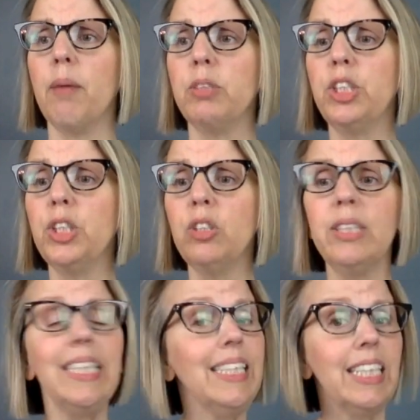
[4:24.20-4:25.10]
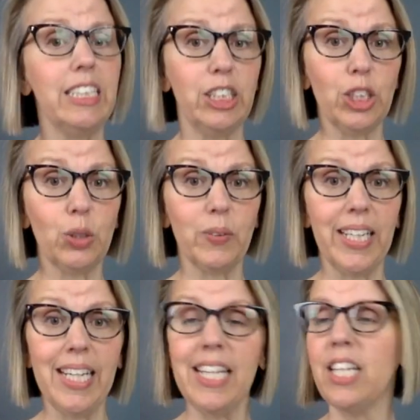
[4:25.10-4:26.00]
Do you need a
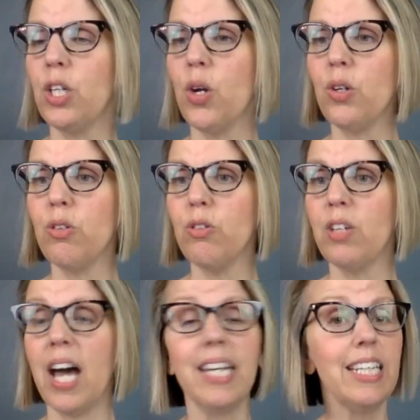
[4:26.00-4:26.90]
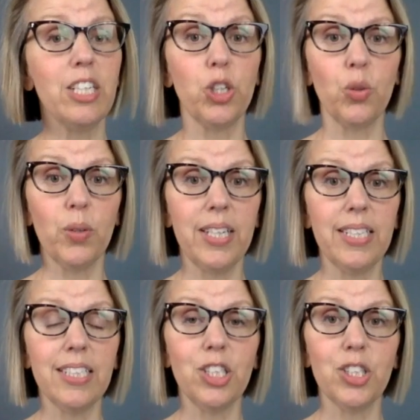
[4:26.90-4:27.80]
degree? No, you do not need a degree.
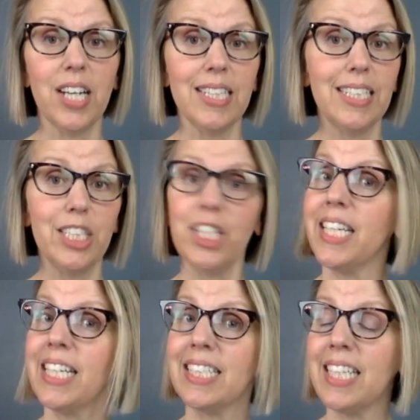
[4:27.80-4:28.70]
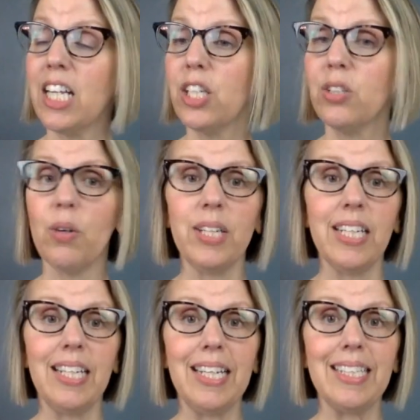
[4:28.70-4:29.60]
Since you're not teaching ESL, you don't need
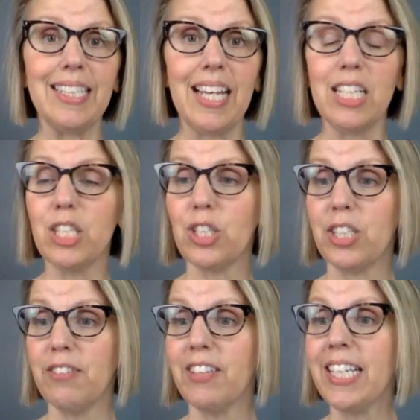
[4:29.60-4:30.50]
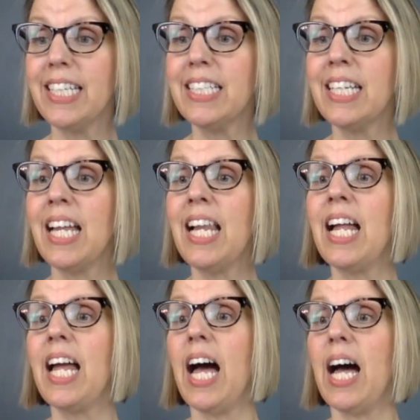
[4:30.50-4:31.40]
an ESL certificate.
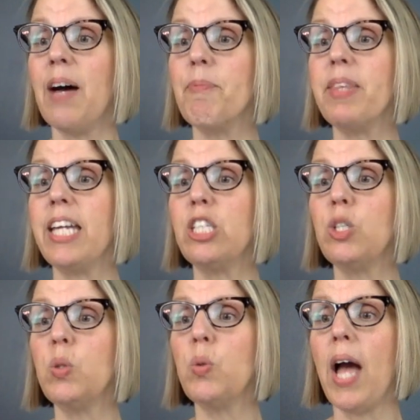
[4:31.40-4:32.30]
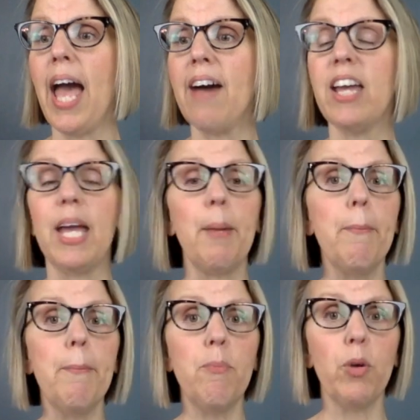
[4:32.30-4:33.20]
They do
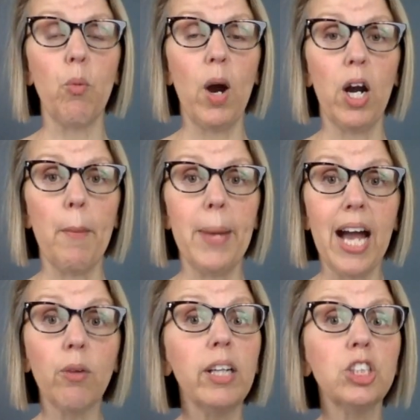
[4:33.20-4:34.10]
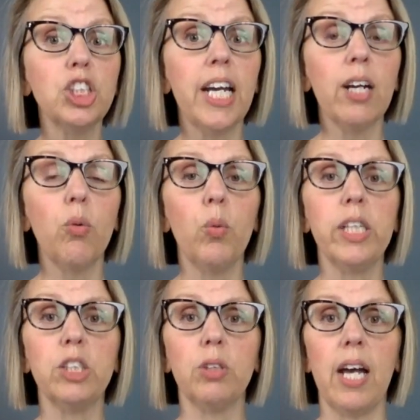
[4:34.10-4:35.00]
require a background check,
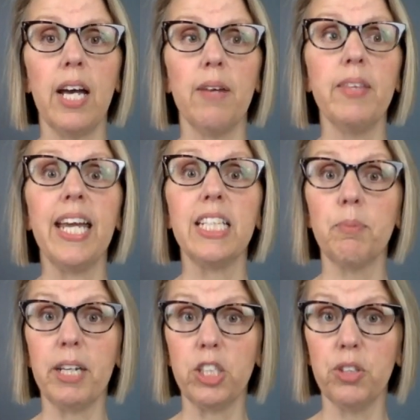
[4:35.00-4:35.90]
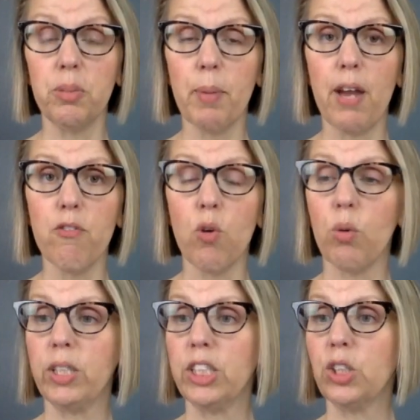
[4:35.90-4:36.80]
which they expect you to pay for,
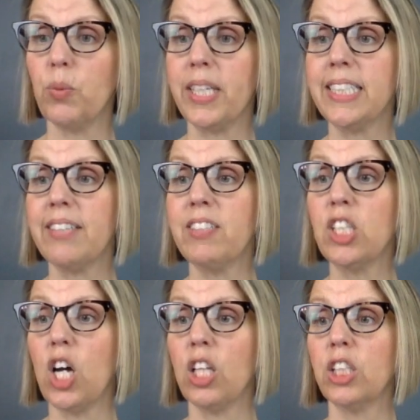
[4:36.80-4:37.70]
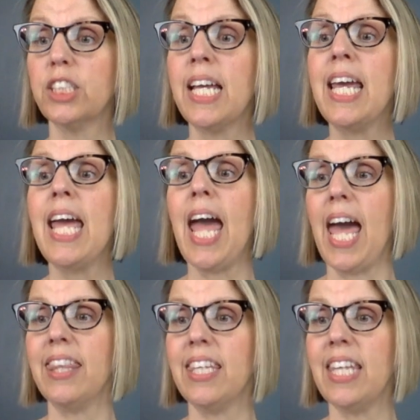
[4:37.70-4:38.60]
which is $27,
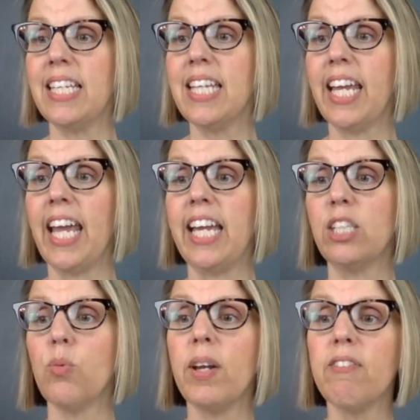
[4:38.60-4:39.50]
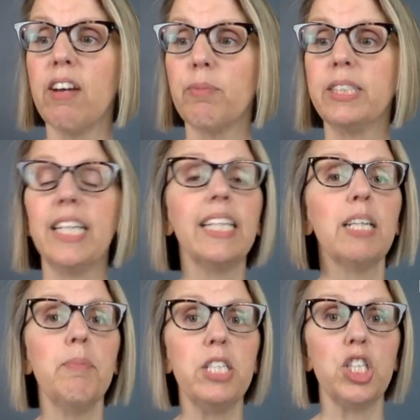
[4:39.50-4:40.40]
and then they take a 25%
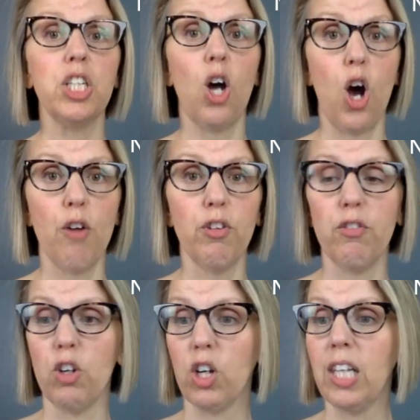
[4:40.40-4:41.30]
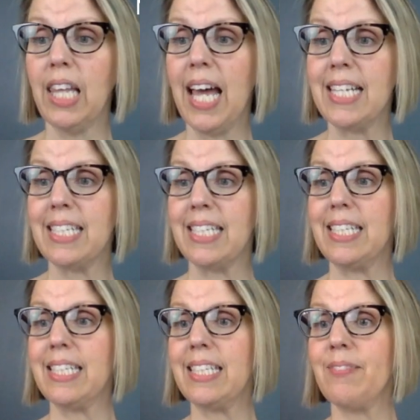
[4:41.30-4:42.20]
commission off of your
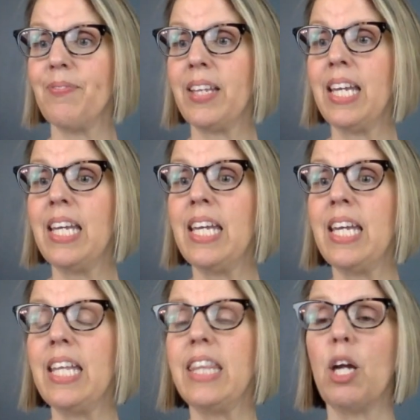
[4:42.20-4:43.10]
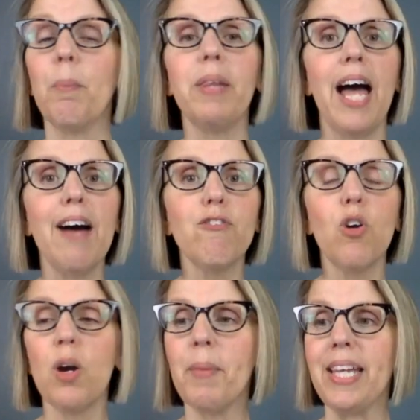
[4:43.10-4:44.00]
classes. Their
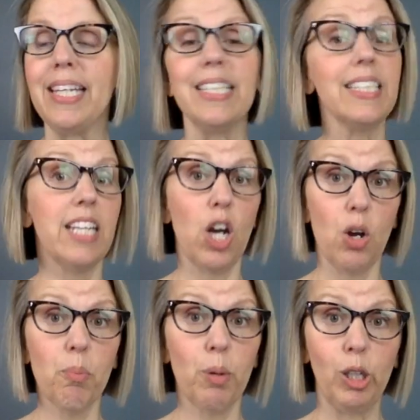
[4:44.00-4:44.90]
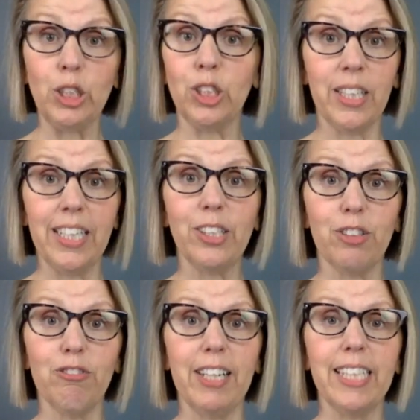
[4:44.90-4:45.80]
platform is their own personal
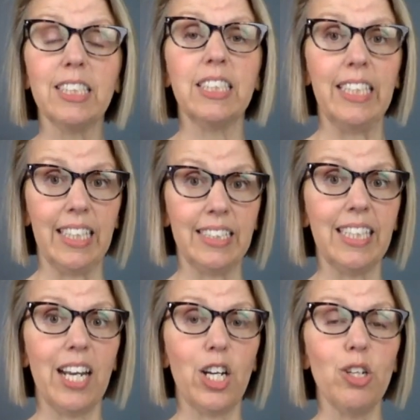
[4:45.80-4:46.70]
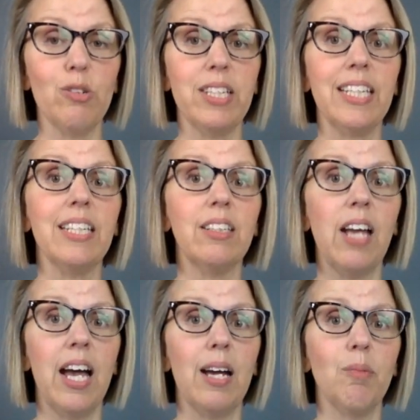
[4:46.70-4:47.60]
interface, seeing as they are using it
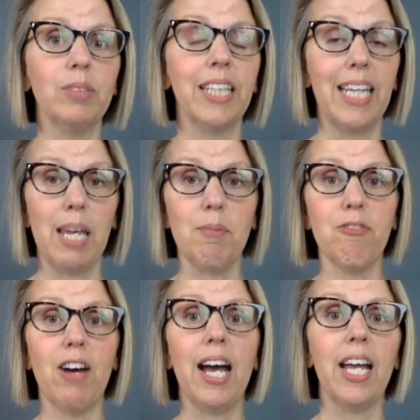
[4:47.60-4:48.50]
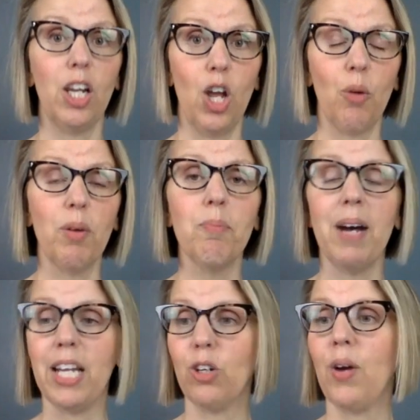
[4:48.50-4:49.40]
to gamify along with
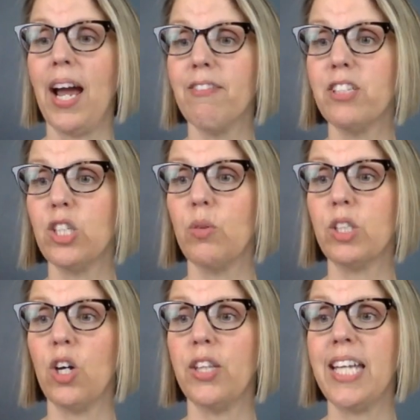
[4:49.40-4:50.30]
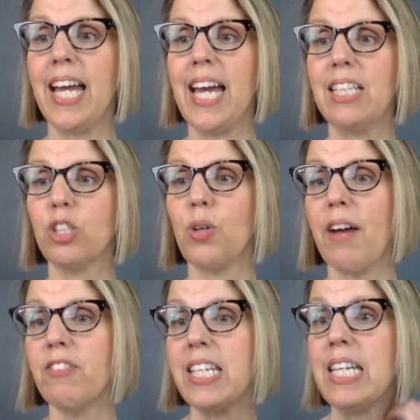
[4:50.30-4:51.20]
Minecraft. So it's called the
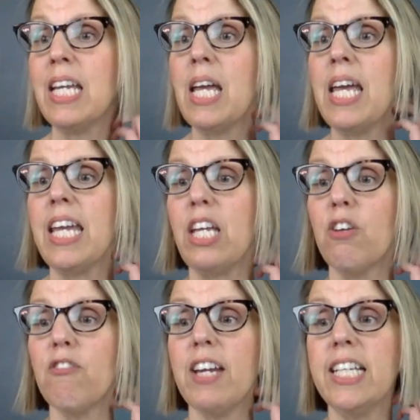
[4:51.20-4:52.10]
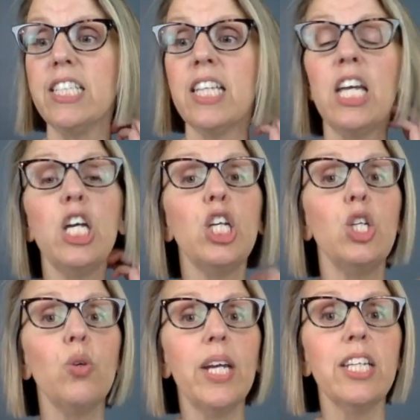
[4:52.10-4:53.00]
Skrafty interface.
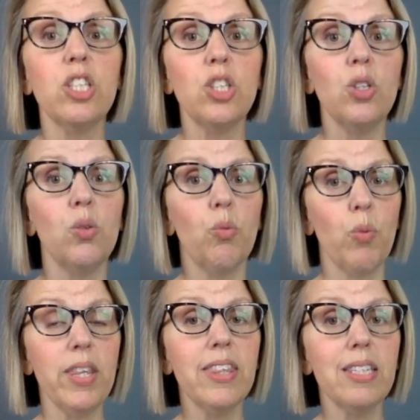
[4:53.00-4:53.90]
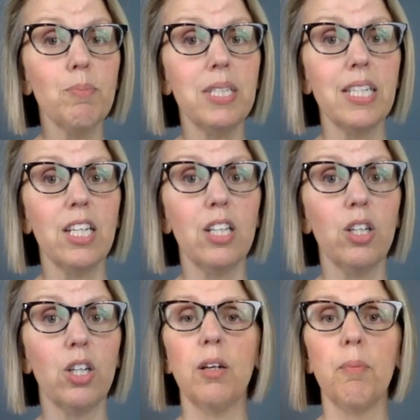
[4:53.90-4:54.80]
You can do, with this
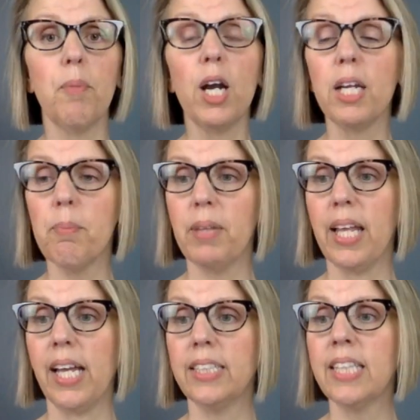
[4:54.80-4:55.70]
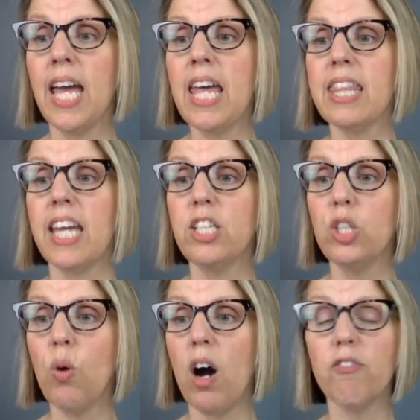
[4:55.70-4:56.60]
particular marketplace, they
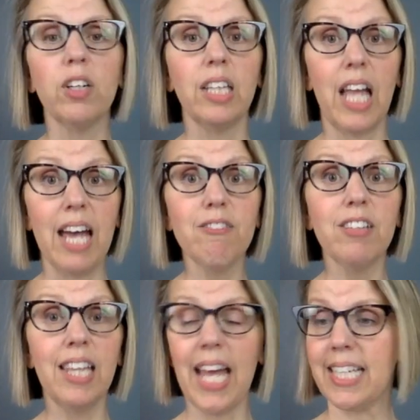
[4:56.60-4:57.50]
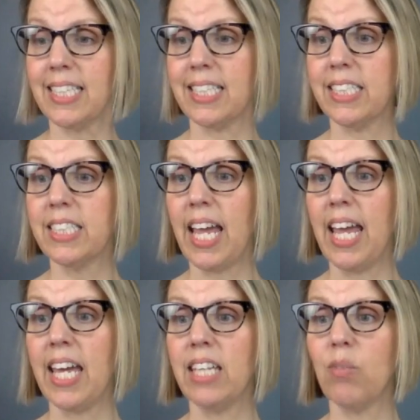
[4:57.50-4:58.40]
do offer live classes
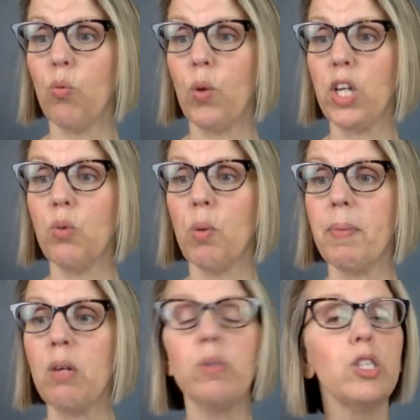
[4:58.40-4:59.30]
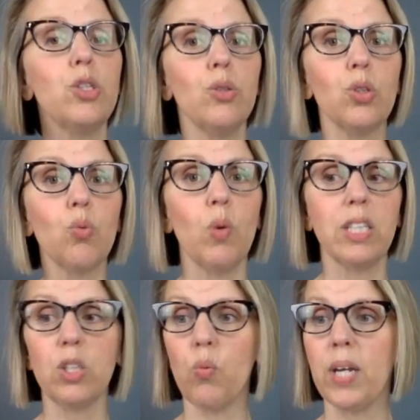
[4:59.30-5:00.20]
and where you will meet with students
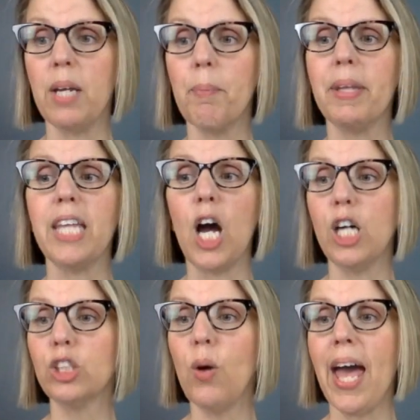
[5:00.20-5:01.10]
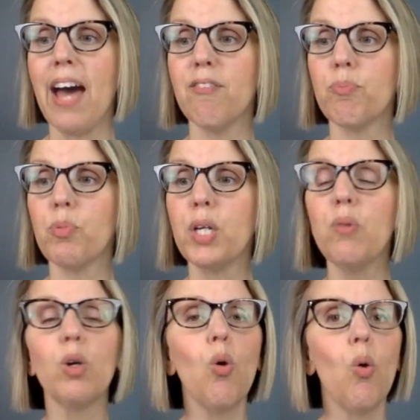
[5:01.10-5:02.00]
once a week, but they also have
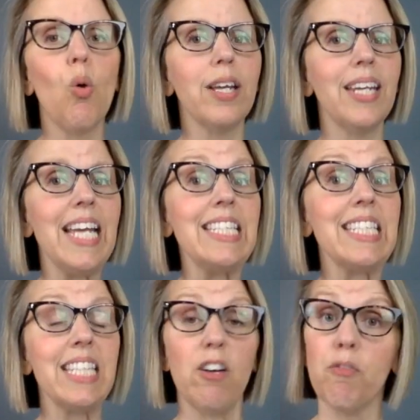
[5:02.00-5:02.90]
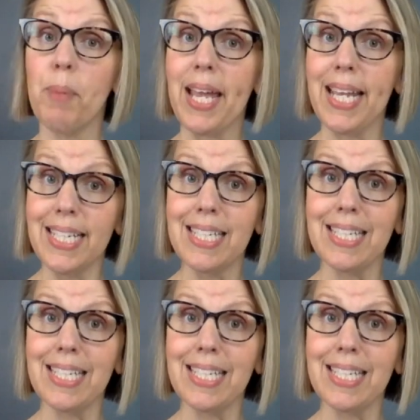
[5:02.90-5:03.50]
pre-recorded and self-paced